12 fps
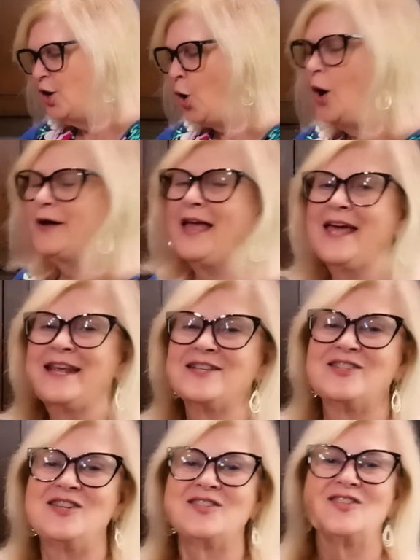organic
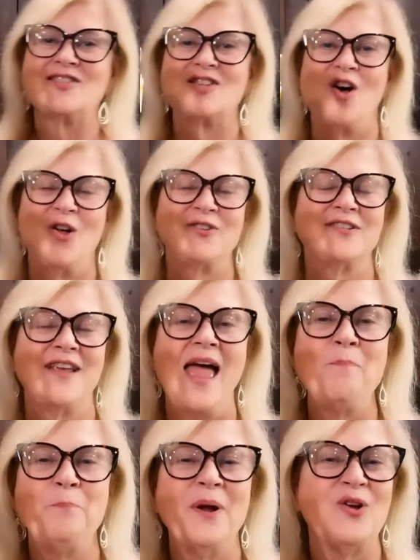seasoned salt,
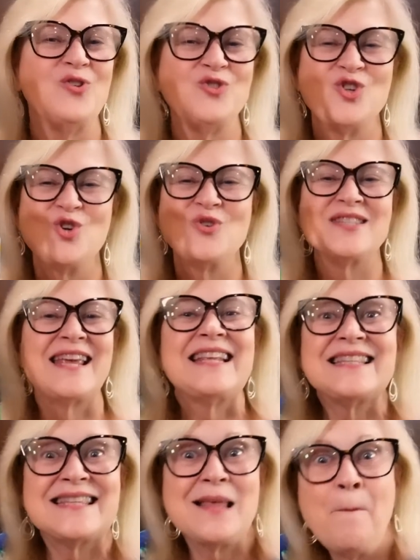and pickle juice.
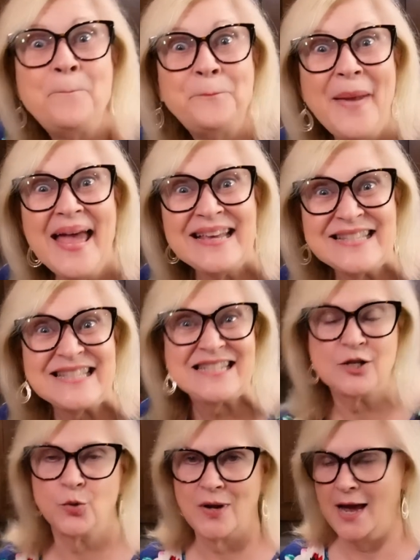It's the
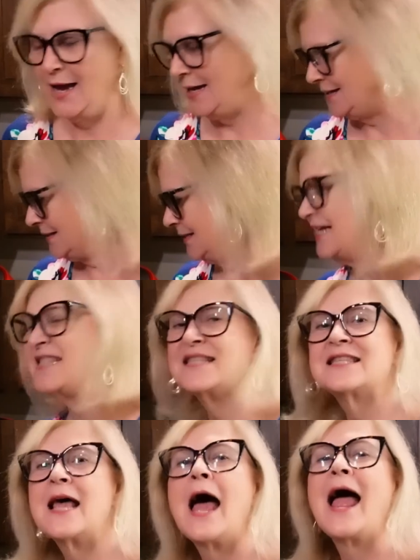best, you guys. It's the